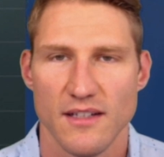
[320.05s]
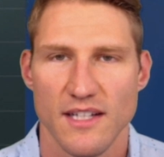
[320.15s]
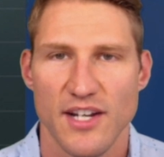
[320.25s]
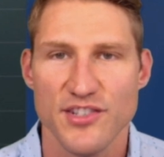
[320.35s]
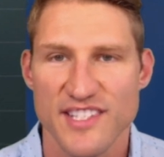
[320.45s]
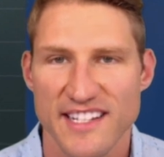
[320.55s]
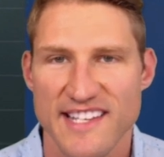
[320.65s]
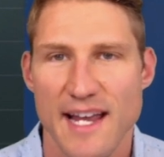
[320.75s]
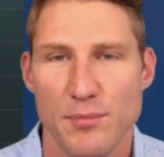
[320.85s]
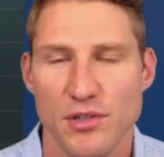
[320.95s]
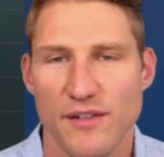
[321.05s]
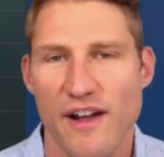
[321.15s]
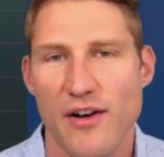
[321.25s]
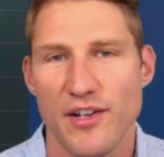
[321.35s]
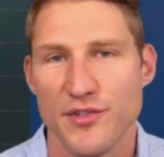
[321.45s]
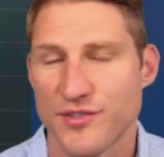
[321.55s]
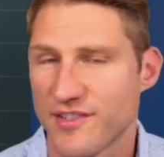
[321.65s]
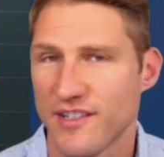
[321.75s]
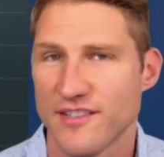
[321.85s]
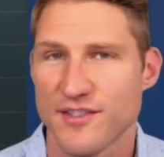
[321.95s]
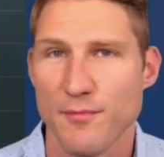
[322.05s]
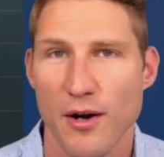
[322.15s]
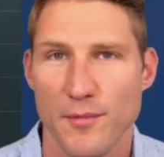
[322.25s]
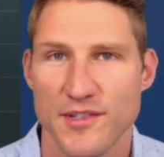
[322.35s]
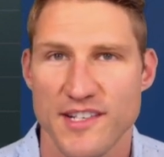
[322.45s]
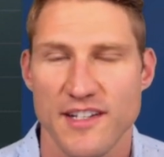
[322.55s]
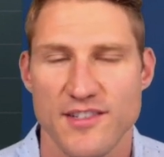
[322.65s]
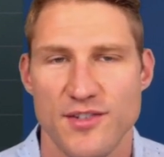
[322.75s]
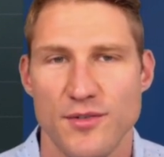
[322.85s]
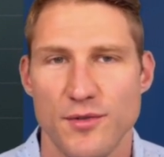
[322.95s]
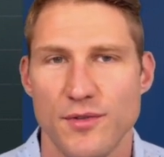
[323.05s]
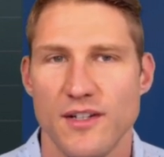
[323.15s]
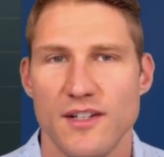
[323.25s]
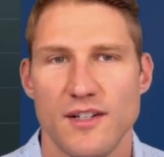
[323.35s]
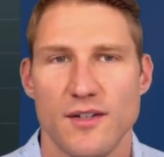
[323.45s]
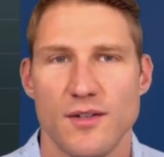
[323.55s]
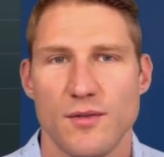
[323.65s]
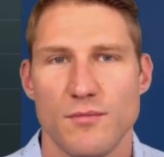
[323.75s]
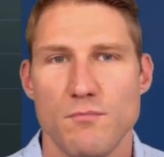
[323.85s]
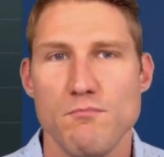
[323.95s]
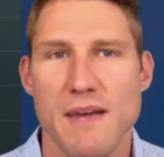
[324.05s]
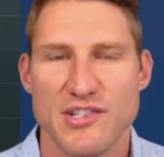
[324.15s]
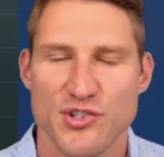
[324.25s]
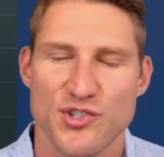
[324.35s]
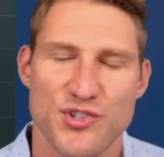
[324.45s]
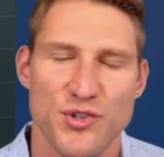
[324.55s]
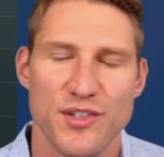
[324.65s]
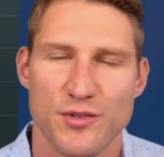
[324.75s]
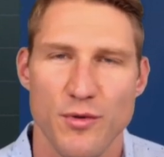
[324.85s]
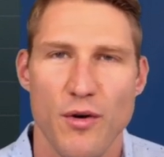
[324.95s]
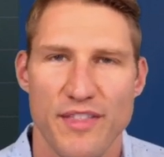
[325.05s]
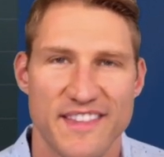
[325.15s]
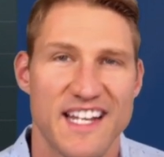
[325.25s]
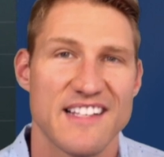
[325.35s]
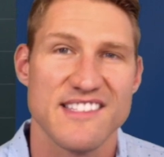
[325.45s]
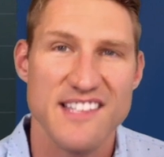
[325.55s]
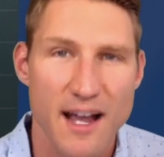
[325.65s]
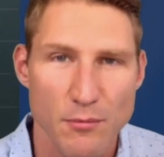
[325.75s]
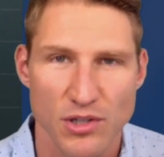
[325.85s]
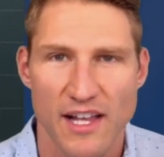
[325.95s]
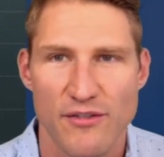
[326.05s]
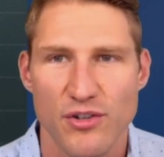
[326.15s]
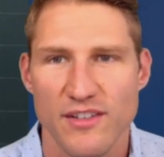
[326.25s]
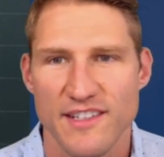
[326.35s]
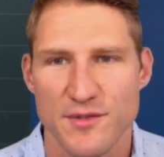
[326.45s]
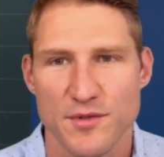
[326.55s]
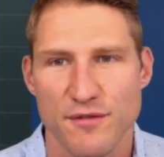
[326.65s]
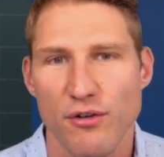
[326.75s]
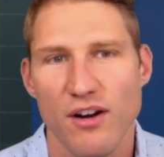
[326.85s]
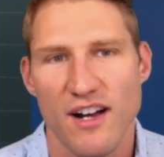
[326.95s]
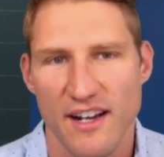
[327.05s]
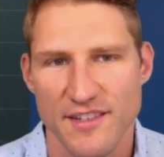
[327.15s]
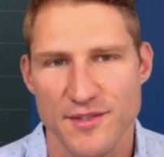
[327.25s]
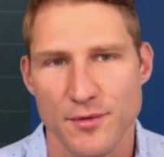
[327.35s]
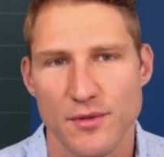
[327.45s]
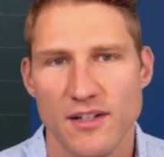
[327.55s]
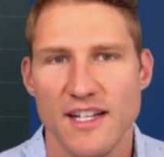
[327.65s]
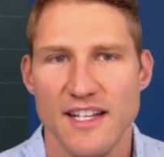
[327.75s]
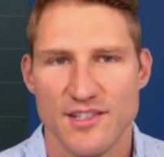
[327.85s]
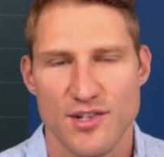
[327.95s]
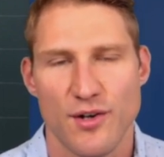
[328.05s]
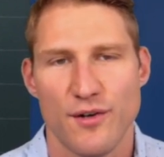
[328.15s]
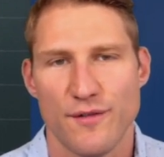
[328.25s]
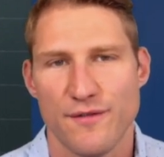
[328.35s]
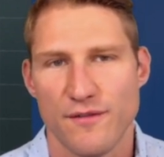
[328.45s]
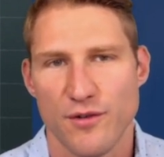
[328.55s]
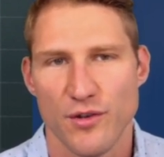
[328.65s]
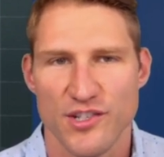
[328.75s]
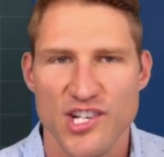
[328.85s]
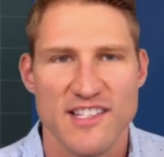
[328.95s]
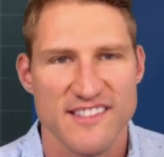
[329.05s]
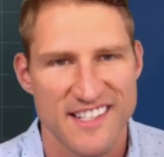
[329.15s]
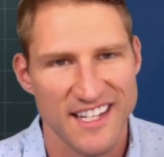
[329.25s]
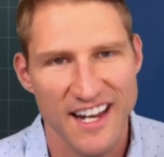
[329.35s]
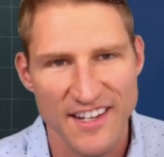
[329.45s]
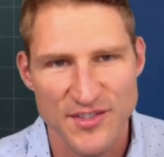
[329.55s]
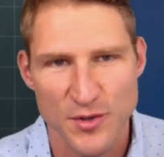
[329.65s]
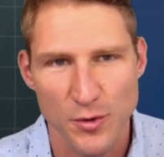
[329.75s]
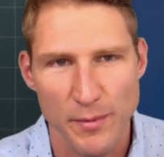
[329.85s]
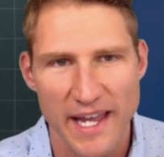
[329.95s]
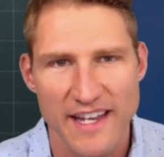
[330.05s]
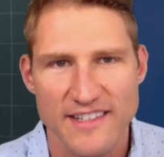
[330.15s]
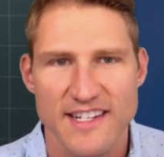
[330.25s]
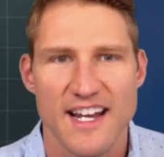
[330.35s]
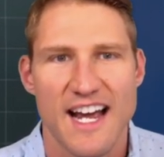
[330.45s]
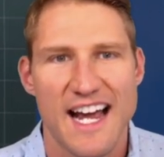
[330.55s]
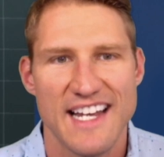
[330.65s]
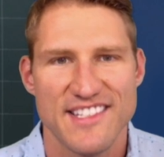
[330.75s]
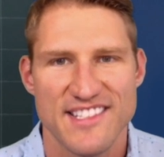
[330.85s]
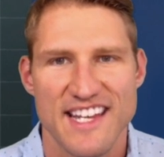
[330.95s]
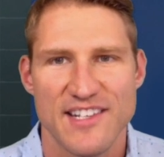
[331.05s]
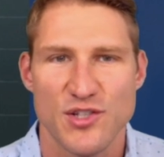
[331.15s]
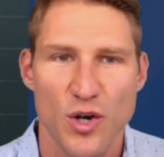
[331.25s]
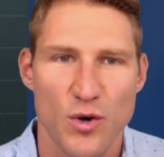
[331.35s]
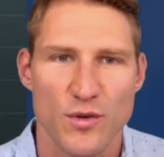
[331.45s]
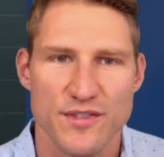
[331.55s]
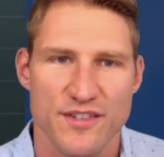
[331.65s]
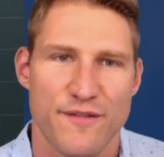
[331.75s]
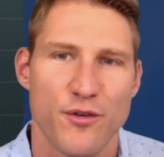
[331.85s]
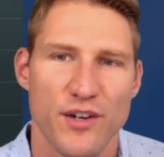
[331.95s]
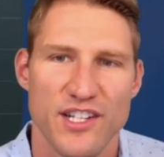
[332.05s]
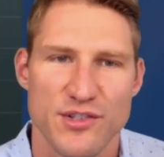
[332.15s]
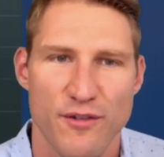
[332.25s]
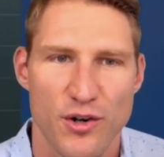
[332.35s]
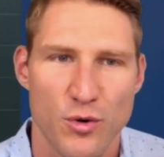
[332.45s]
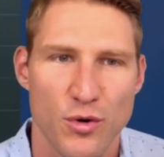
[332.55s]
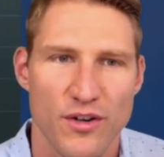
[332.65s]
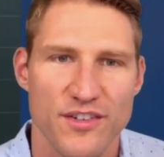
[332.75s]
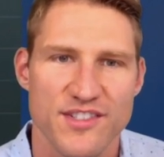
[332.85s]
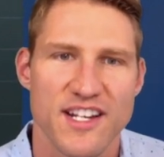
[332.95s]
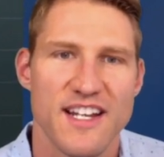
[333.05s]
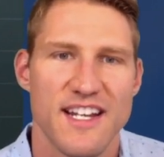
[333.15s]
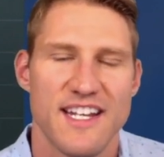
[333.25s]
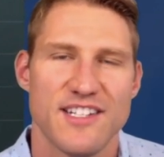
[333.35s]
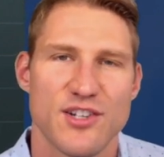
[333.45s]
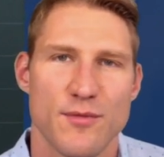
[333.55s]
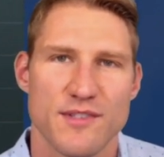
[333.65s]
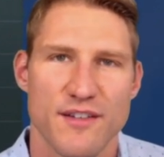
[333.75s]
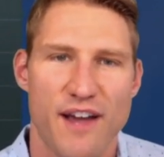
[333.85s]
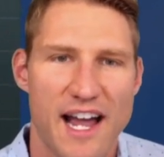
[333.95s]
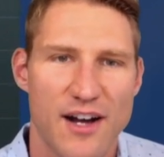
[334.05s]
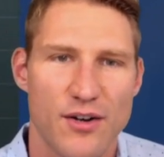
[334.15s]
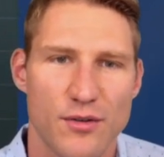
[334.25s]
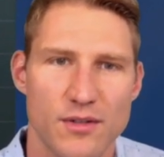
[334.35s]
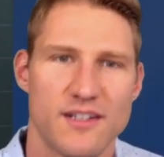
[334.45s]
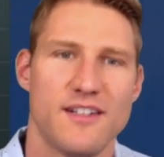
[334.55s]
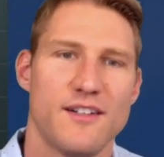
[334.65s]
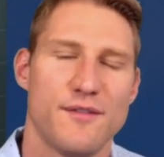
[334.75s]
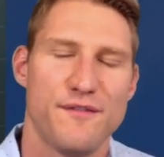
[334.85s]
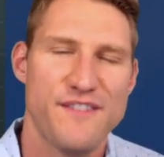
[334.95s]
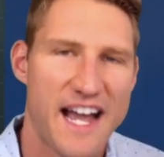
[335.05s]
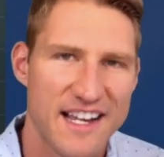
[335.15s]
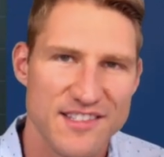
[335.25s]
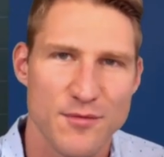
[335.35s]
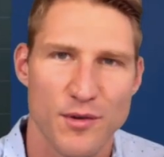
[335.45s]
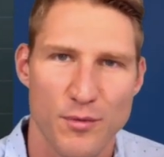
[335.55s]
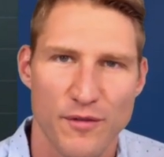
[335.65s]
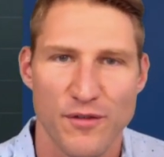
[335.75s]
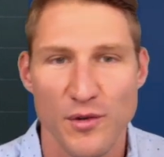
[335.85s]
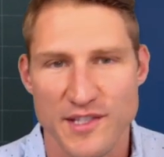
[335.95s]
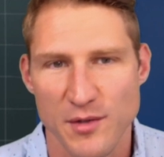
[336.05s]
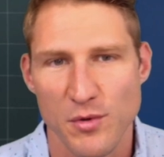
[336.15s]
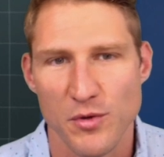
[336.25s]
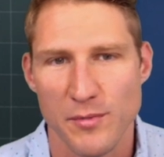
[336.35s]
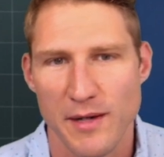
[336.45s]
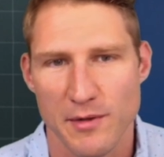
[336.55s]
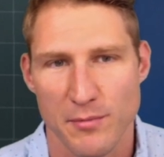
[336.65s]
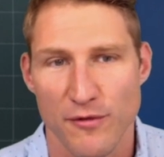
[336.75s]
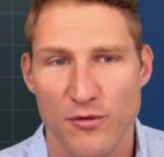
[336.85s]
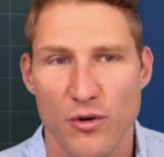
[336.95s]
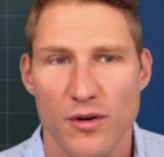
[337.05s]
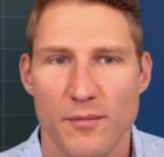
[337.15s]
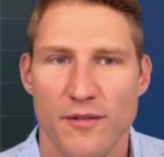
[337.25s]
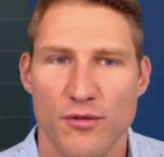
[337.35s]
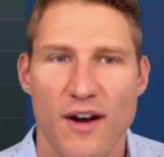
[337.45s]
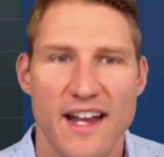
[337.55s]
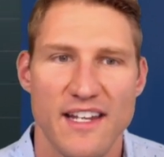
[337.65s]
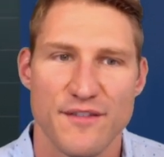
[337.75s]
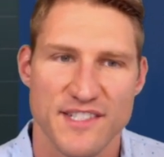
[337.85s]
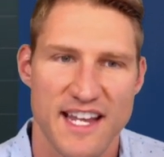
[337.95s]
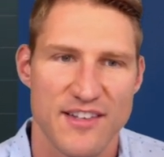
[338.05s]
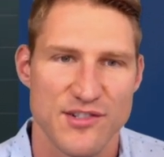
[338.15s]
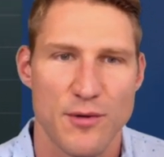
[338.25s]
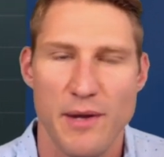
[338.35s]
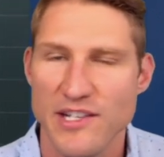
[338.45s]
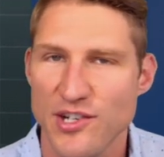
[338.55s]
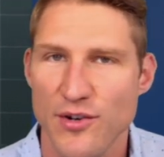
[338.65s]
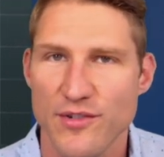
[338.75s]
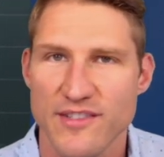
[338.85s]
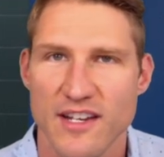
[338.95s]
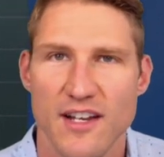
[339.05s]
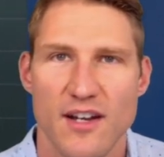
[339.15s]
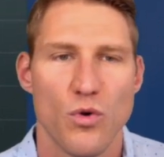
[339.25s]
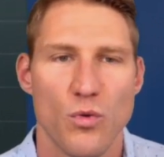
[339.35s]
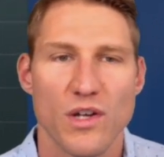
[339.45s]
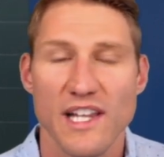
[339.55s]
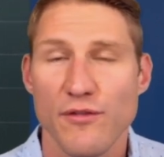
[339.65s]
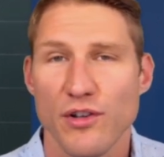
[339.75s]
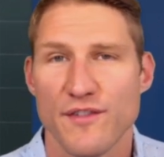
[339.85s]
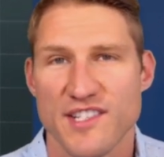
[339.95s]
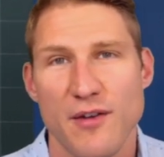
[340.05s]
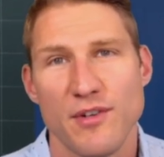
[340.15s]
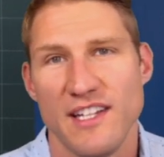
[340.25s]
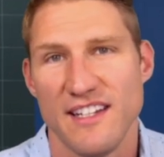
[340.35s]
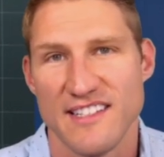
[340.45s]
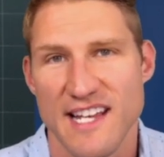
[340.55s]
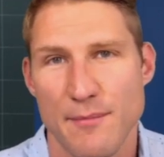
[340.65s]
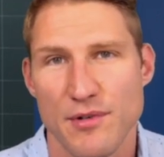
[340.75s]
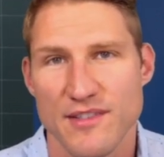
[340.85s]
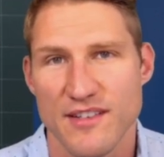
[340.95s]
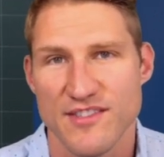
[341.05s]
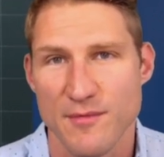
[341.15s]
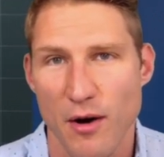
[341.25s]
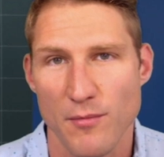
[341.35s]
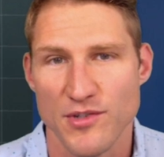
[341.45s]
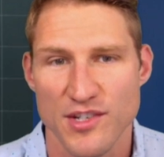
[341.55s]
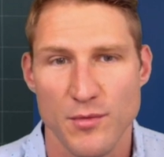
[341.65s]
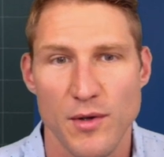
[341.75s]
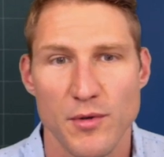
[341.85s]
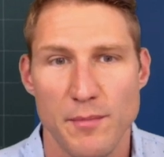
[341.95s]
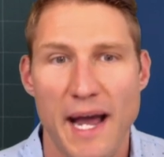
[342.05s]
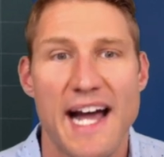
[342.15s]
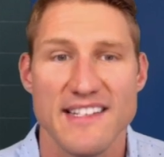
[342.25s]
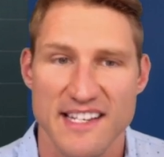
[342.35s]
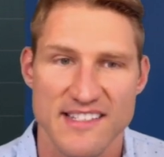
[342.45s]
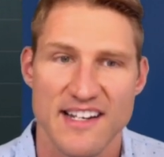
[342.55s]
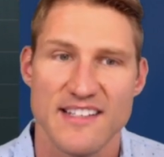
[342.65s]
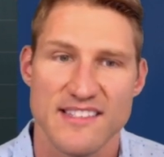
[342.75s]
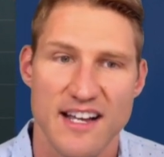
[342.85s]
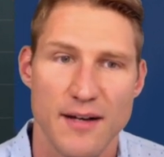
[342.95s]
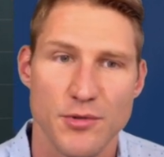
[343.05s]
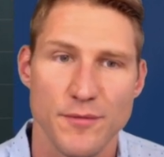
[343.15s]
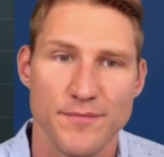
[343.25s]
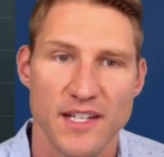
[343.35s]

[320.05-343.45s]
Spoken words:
Here's an example of how I used SmartMusic to measure student growth at the ensemble level, and this was for a high school. So for the Johnson City High School Band, I set goals for each of our quarters in terms of how fast and with what fluency we would be able to perform a variety of scales and arpeggios, what level of sight reading examples on SmartMusic we would pass as an ensemble,